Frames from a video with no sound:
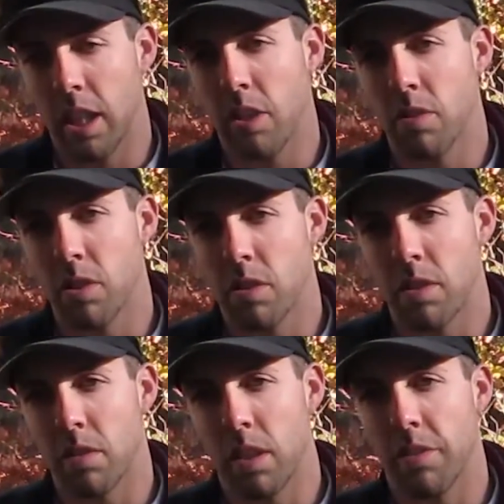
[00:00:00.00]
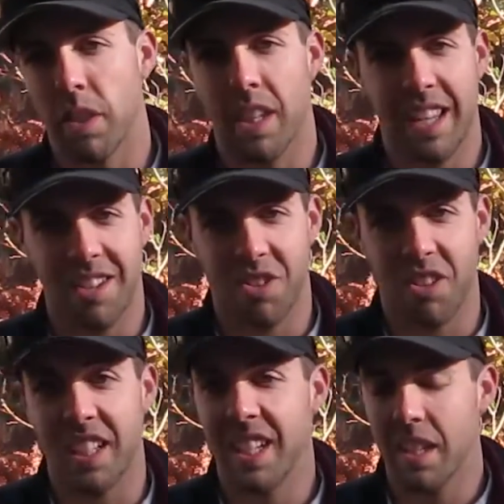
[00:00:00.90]
huge stress relief for the landowner,
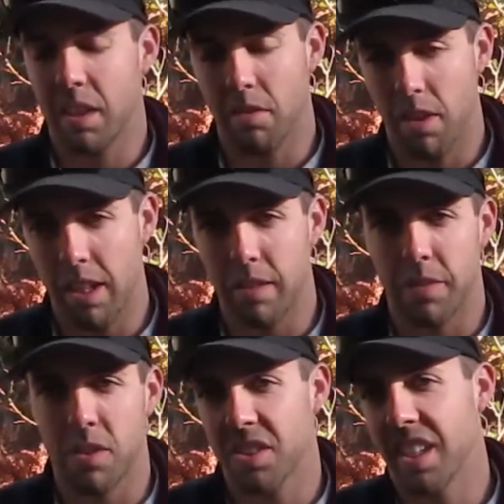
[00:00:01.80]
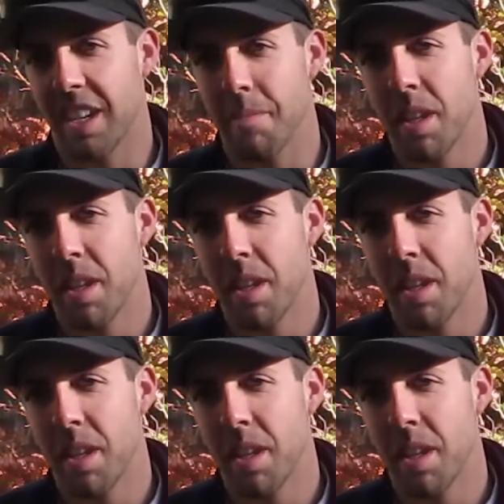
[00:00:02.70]
and get it done right the first time.